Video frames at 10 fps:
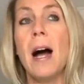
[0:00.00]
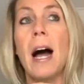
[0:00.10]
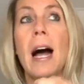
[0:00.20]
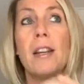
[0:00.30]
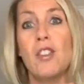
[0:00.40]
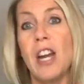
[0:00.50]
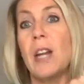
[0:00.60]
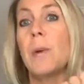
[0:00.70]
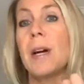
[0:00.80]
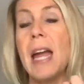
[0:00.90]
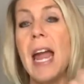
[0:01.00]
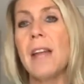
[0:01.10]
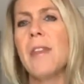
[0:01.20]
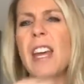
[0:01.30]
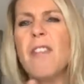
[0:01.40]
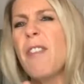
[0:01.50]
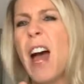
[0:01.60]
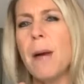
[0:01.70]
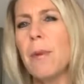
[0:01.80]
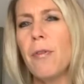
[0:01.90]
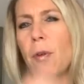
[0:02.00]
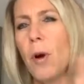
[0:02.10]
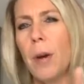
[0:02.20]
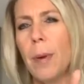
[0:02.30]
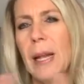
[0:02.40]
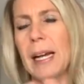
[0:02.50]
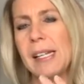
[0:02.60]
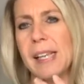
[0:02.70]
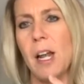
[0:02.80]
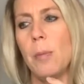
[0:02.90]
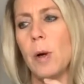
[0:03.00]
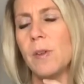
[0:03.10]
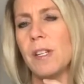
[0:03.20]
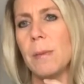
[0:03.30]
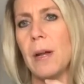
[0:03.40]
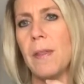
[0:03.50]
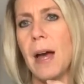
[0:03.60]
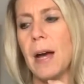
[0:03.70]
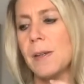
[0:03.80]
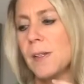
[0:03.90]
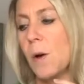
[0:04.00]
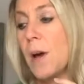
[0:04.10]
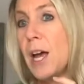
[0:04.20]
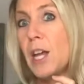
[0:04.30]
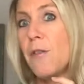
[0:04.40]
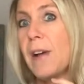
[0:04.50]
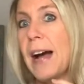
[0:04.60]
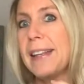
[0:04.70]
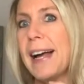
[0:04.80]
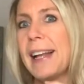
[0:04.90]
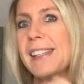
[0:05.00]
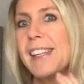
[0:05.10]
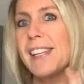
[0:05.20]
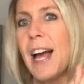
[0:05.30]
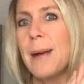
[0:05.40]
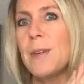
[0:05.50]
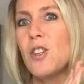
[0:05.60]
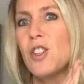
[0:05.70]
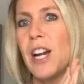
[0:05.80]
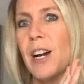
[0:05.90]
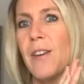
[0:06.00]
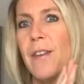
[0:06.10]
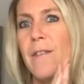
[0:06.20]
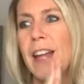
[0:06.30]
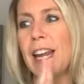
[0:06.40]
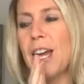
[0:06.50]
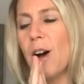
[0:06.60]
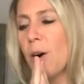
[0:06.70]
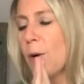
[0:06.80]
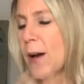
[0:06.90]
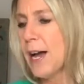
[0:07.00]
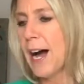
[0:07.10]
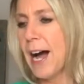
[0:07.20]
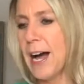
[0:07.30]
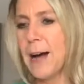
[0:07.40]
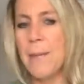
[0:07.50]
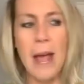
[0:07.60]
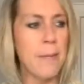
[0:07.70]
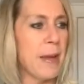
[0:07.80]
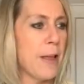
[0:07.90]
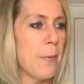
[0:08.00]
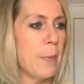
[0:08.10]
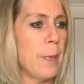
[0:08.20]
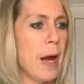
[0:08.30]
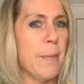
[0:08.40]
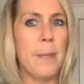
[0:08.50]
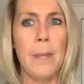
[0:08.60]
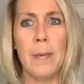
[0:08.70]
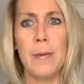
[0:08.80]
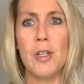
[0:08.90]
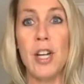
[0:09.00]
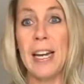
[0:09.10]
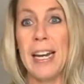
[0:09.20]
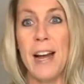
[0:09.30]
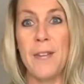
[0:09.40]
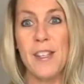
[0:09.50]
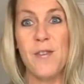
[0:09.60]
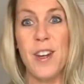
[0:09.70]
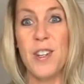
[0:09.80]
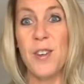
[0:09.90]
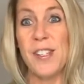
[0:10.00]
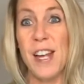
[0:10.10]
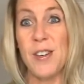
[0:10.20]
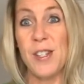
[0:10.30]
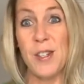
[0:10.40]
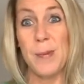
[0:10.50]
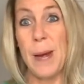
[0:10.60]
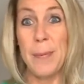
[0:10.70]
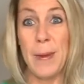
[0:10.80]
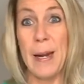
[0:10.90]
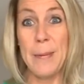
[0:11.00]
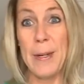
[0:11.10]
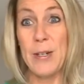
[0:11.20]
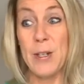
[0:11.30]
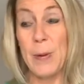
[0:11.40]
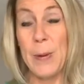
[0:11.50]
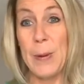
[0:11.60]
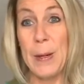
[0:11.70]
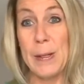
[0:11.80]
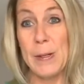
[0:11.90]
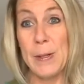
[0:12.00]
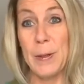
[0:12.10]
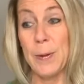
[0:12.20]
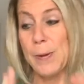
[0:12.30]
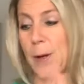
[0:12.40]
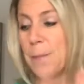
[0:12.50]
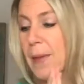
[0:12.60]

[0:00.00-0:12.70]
uh, January eighth, if not before, but like I said, I'll post about that. So you've got lots of time to share the video um, and be um, checking out this fun new designer series paper that I'm going to share with you guys too. So